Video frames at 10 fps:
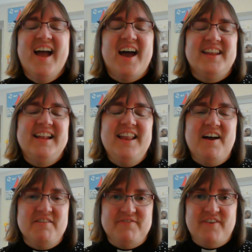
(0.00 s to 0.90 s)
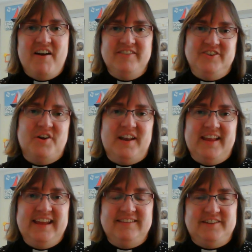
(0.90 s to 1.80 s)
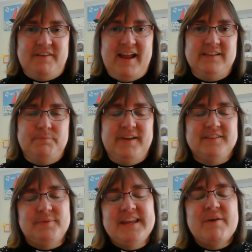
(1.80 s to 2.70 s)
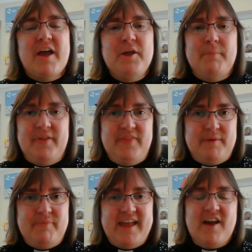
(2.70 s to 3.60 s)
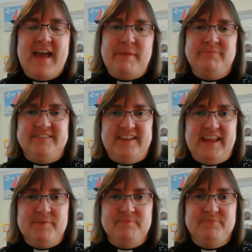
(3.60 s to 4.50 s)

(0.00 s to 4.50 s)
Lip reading: And I love our chocolate Easter eggs because when you open them, they are empty.